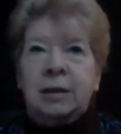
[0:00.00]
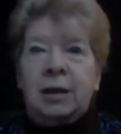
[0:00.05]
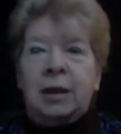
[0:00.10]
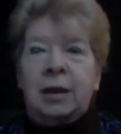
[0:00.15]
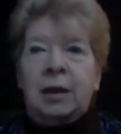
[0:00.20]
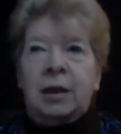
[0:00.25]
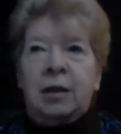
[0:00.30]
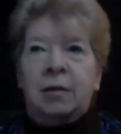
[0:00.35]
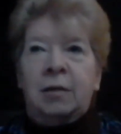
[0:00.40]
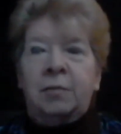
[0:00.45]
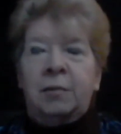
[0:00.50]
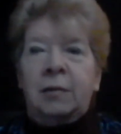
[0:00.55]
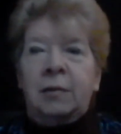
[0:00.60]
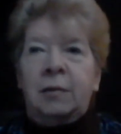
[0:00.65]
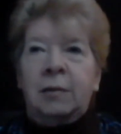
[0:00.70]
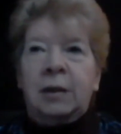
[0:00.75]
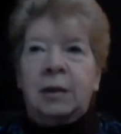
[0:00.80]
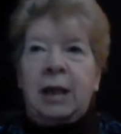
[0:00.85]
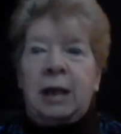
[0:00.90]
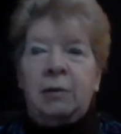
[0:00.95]

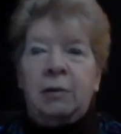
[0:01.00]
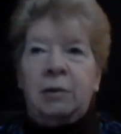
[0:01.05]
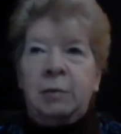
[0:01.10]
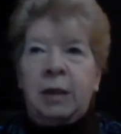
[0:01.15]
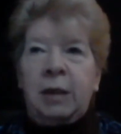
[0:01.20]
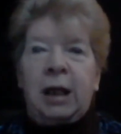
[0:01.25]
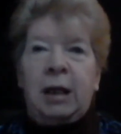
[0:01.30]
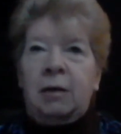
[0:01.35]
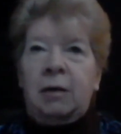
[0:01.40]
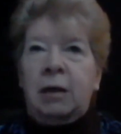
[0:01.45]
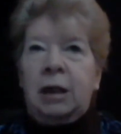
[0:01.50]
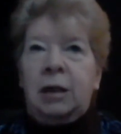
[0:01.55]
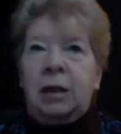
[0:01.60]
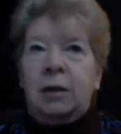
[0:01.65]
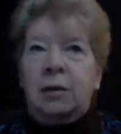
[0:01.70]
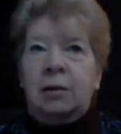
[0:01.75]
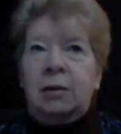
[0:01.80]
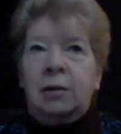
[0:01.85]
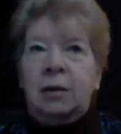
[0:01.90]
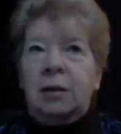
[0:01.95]
That would be arrogant.